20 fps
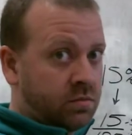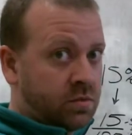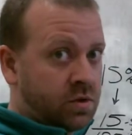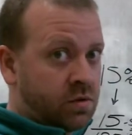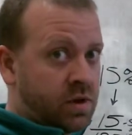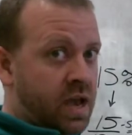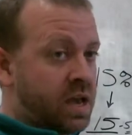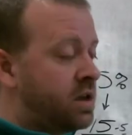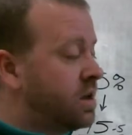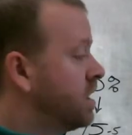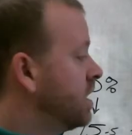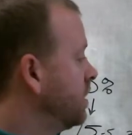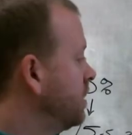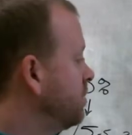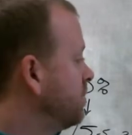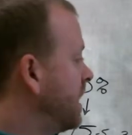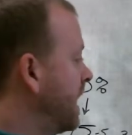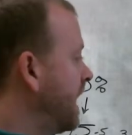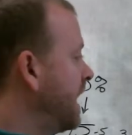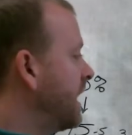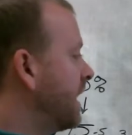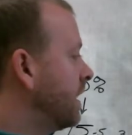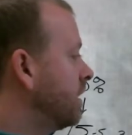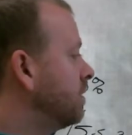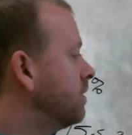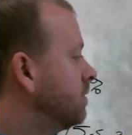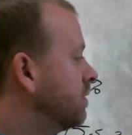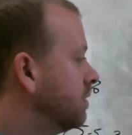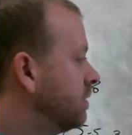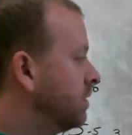Okay? You can.
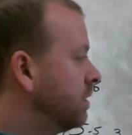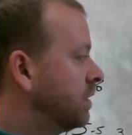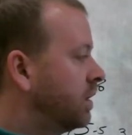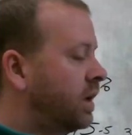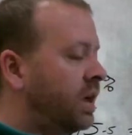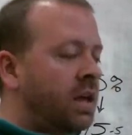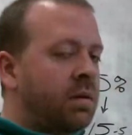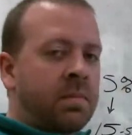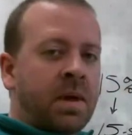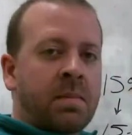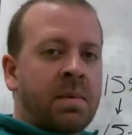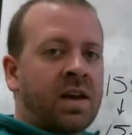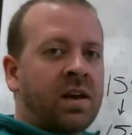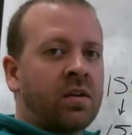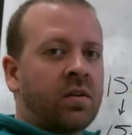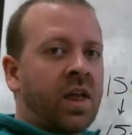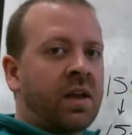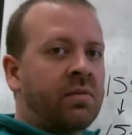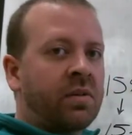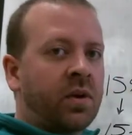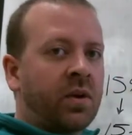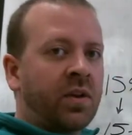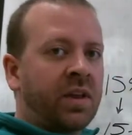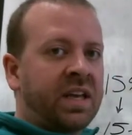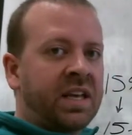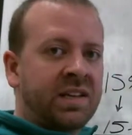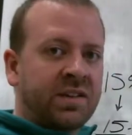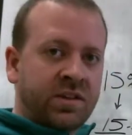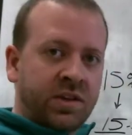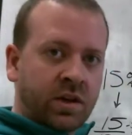It may make your life a little
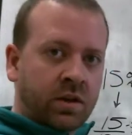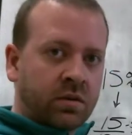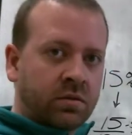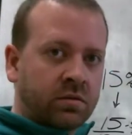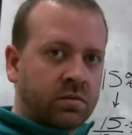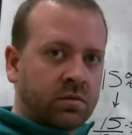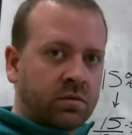easier,